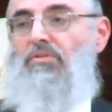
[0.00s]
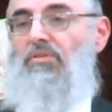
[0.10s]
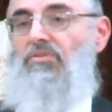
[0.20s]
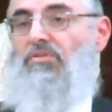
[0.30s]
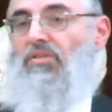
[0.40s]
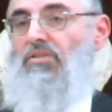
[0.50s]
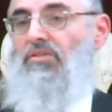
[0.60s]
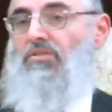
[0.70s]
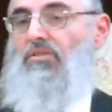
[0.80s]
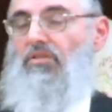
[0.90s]
They say
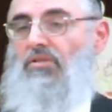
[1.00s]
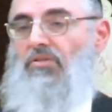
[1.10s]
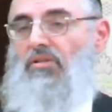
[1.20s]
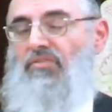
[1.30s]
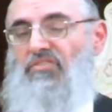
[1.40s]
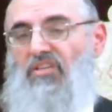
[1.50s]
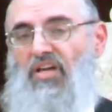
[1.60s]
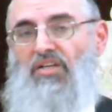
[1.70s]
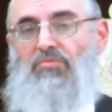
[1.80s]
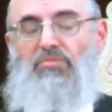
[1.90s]
that the Chafetz
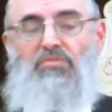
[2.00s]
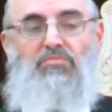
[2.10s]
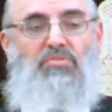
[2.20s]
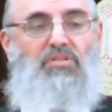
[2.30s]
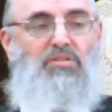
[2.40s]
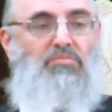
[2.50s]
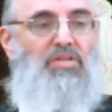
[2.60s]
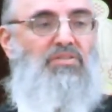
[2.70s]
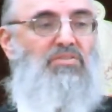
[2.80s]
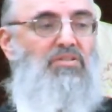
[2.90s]
Chaim bring a
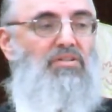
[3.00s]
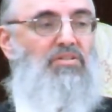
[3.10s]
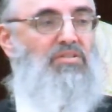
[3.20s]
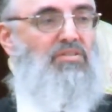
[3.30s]
ma'aseh.